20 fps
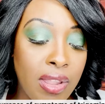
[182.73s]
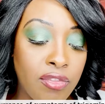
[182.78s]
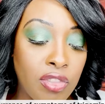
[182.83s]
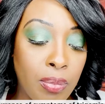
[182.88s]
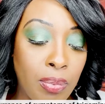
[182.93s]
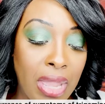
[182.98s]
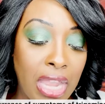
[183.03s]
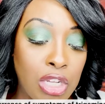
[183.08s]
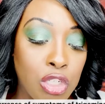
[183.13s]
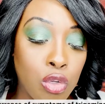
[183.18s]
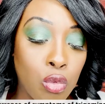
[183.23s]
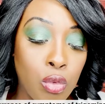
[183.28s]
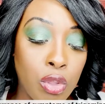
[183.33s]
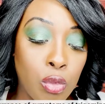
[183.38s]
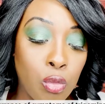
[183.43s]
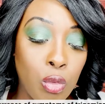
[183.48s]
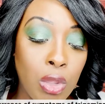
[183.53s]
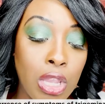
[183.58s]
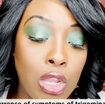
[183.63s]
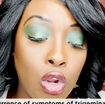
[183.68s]
of the patient with
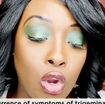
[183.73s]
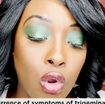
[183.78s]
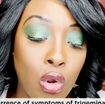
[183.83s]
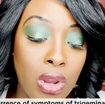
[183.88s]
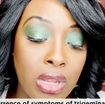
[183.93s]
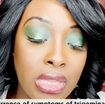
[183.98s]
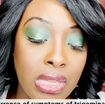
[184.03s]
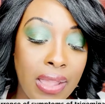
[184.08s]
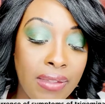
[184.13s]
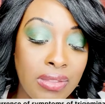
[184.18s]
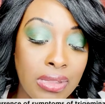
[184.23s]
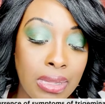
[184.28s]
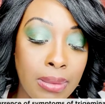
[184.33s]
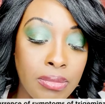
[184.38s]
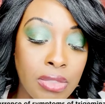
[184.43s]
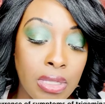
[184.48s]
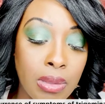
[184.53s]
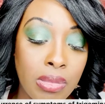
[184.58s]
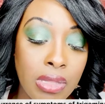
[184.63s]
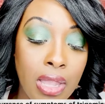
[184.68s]
recurrence of
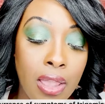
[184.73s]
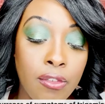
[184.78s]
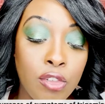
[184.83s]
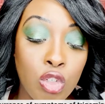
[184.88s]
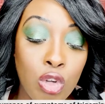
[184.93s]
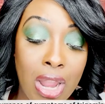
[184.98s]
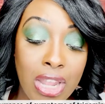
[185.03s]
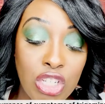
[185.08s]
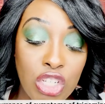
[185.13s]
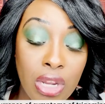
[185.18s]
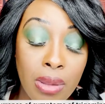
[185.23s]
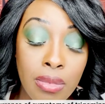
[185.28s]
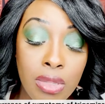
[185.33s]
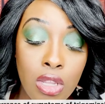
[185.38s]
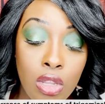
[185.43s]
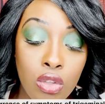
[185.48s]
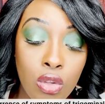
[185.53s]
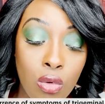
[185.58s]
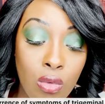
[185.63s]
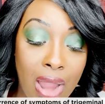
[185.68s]
symptoms of
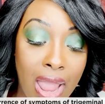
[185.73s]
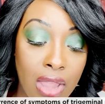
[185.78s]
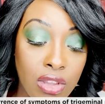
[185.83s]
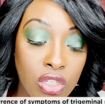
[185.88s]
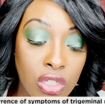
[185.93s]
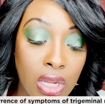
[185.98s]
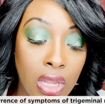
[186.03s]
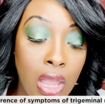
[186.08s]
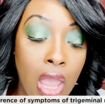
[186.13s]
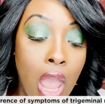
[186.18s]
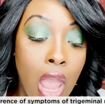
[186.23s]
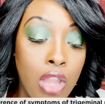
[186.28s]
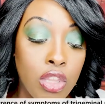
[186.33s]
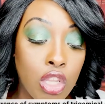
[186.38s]
trigeminal neuralgia,